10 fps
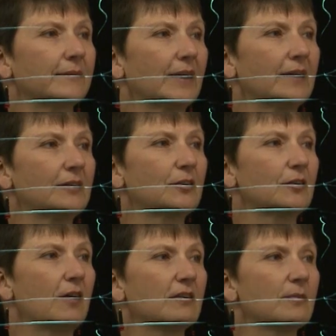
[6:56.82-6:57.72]
I
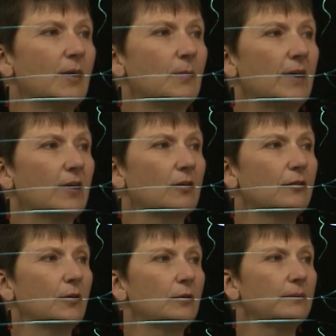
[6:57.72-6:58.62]
just lost my
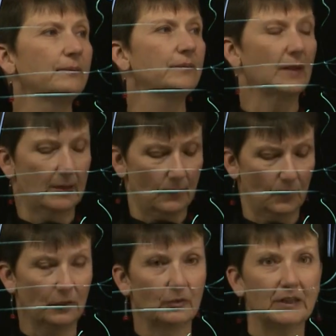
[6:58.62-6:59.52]
microphone. I'm
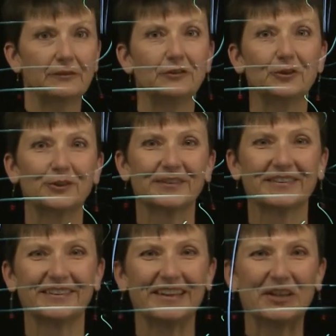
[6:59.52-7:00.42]
wondering if you could
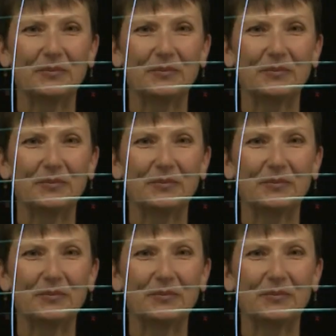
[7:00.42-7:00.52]
still hear